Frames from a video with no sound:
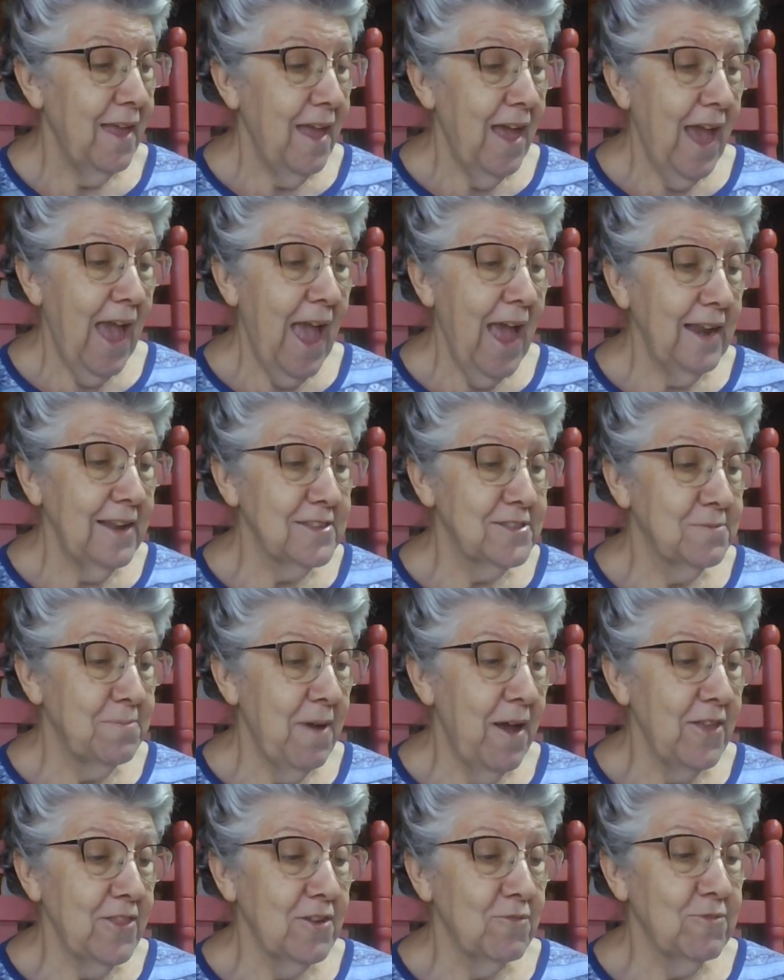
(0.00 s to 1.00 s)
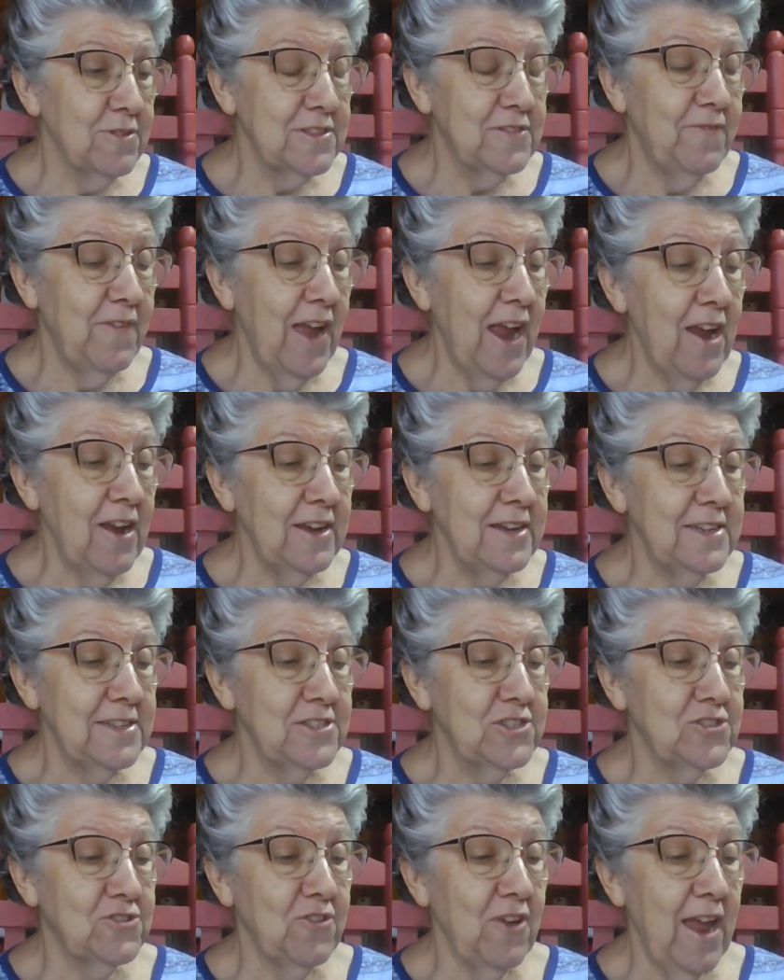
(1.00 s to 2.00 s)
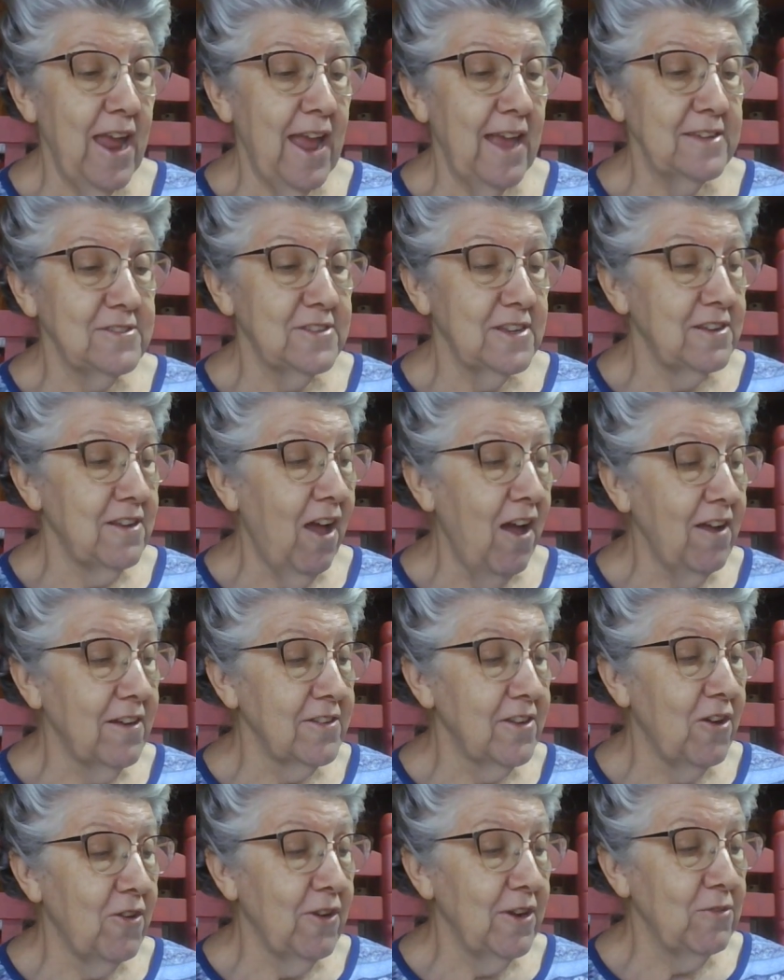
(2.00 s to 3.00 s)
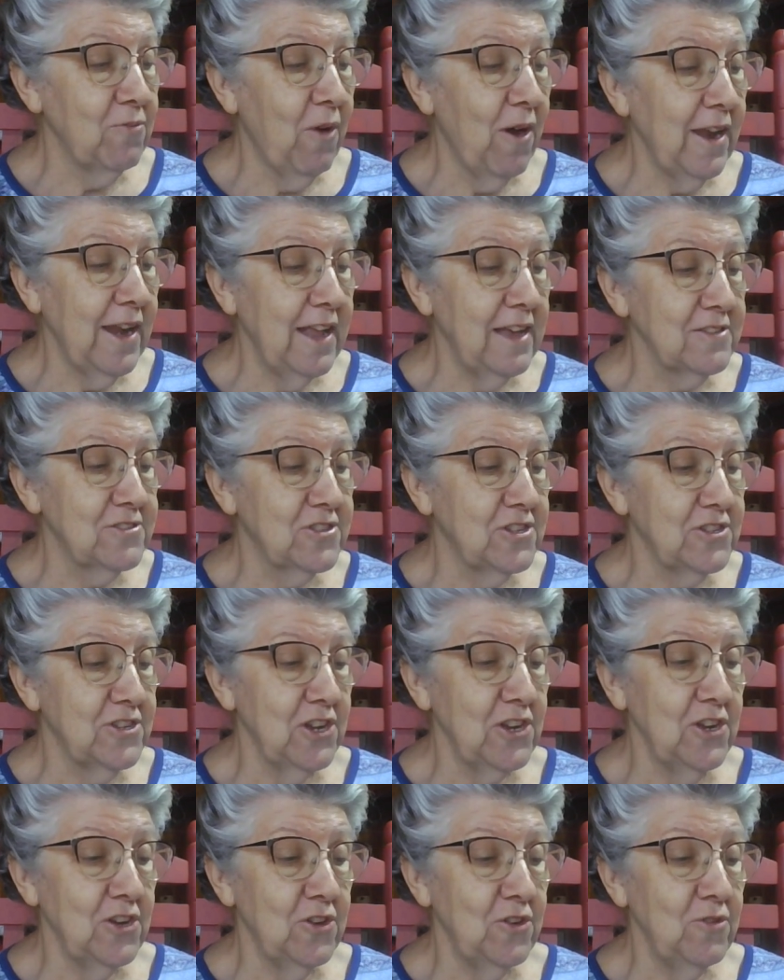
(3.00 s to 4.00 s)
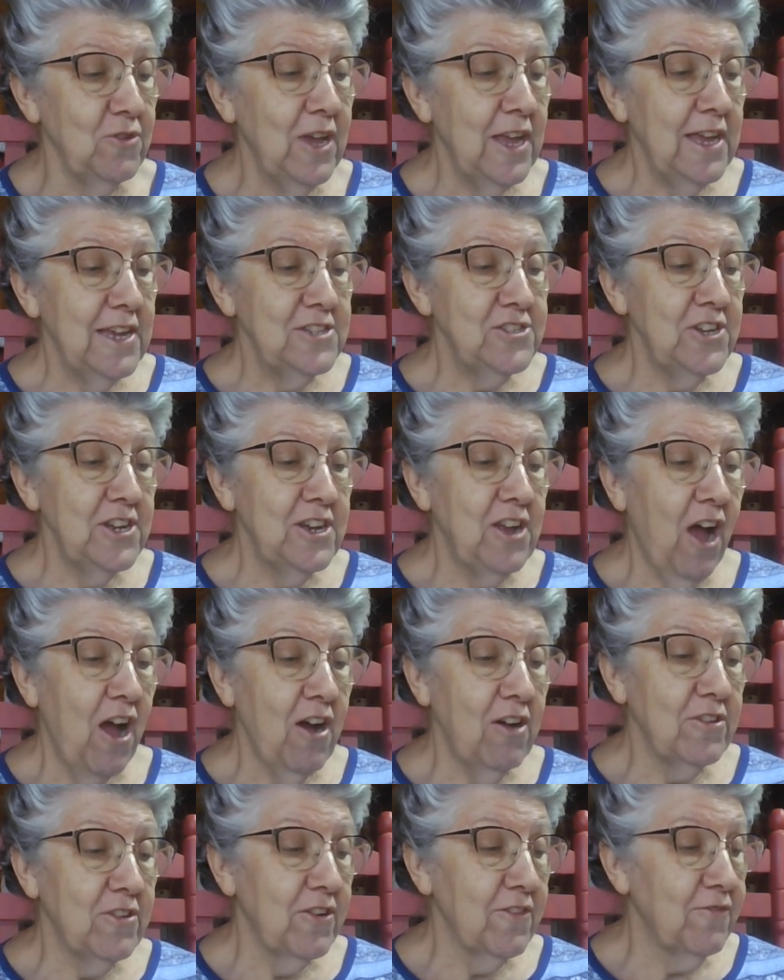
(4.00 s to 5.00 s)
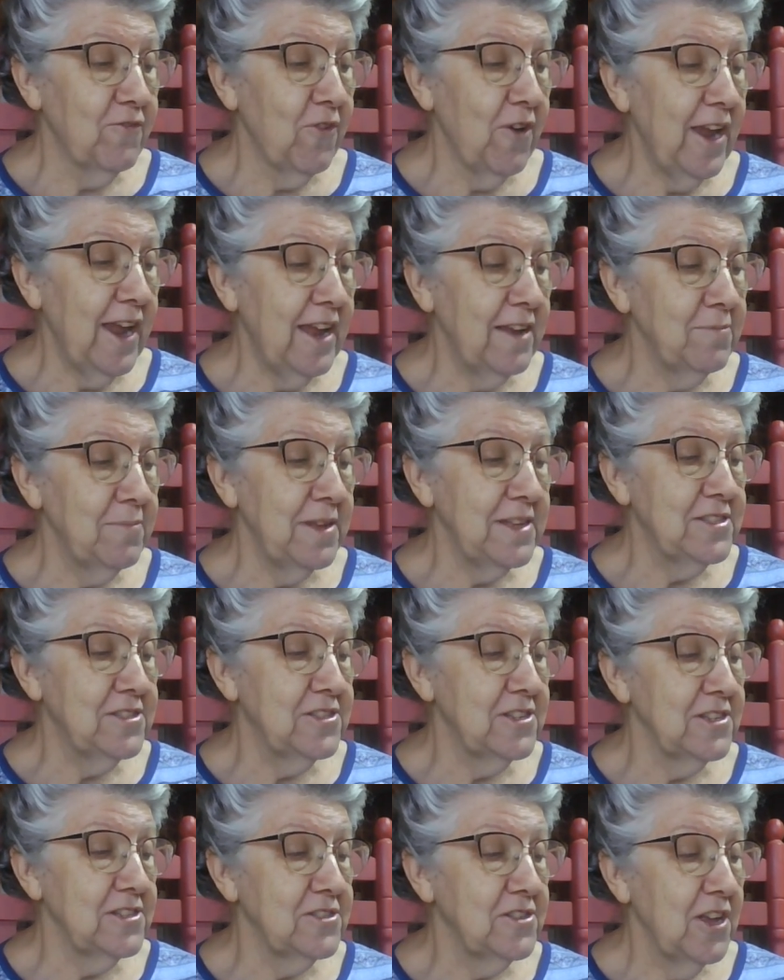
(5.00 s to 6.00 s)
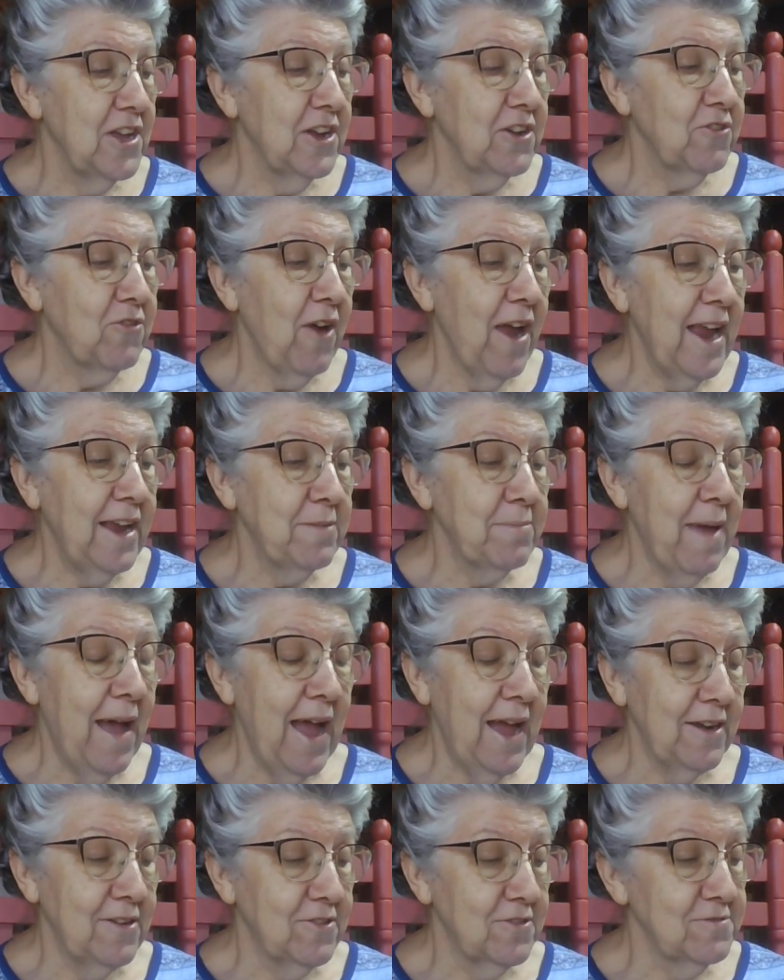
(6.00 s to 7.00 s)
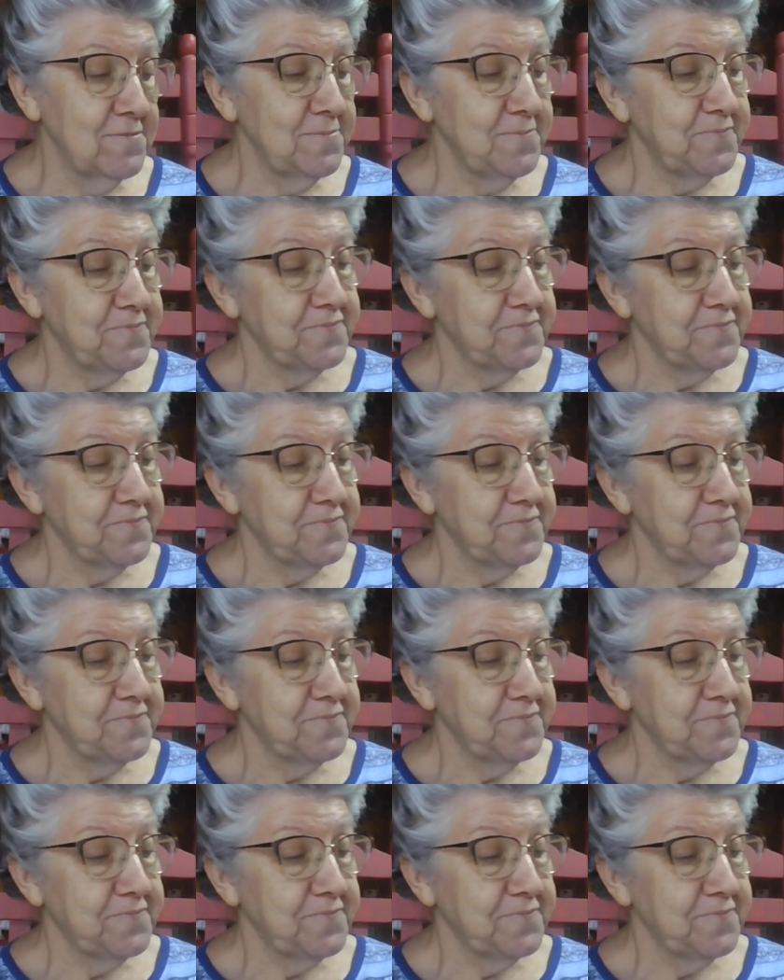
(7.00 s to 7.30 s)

Alan's mother was very distressed, and not knowing what else to do, she called her friend Mrs. Crankminer.